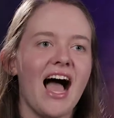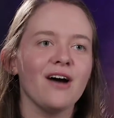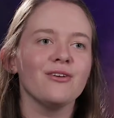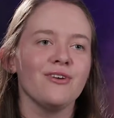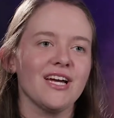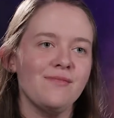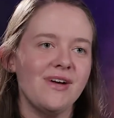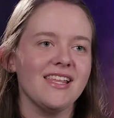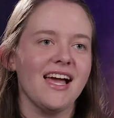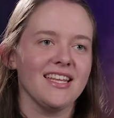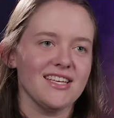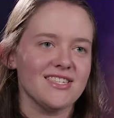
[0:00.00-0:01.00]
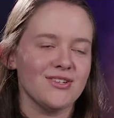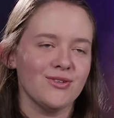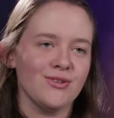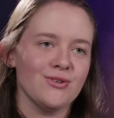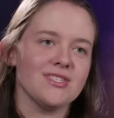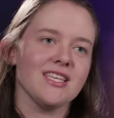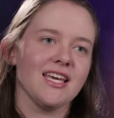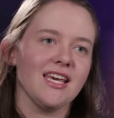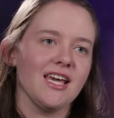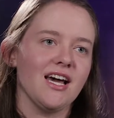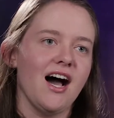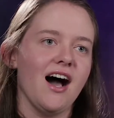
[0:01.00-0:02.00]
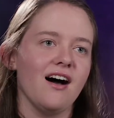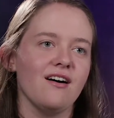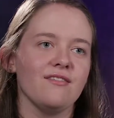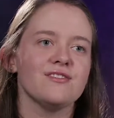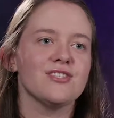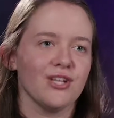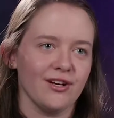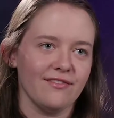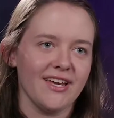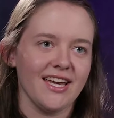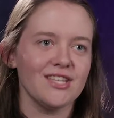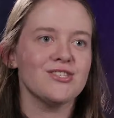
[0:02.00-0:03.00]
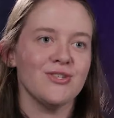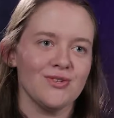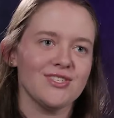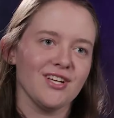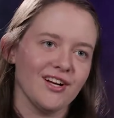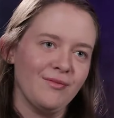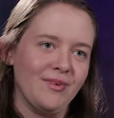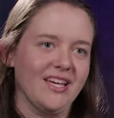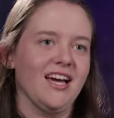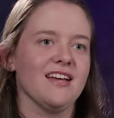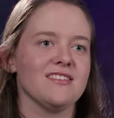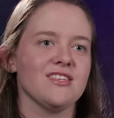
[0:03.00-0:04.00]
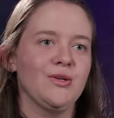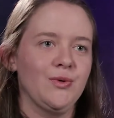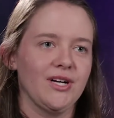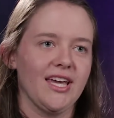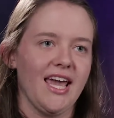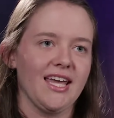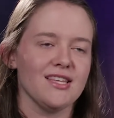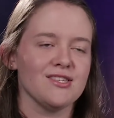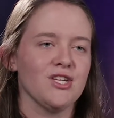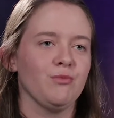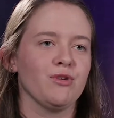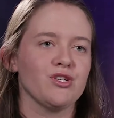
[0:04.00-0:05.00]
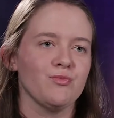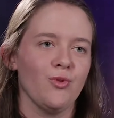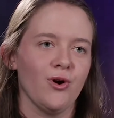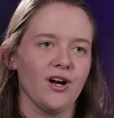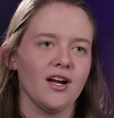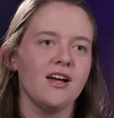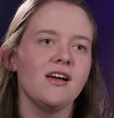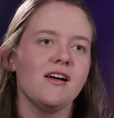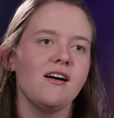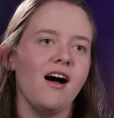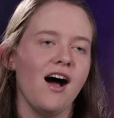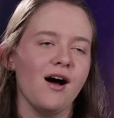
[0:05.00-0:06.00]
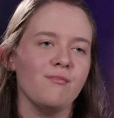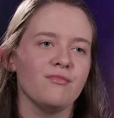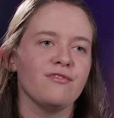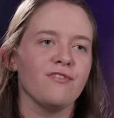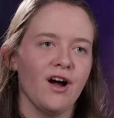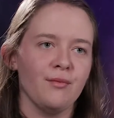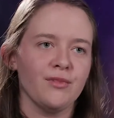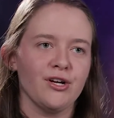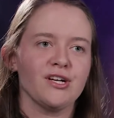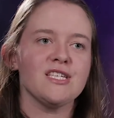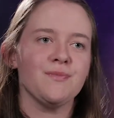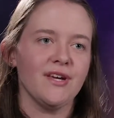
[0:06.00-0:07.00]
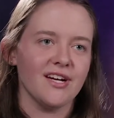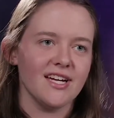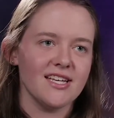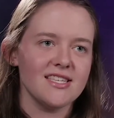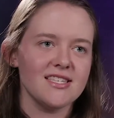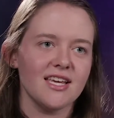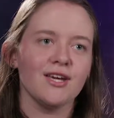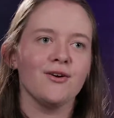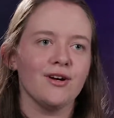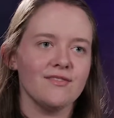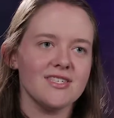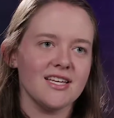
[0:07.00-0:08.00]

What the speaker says: I would recommend any student who's thinking of serving to serve, because you will gain so much more from your experience in Grove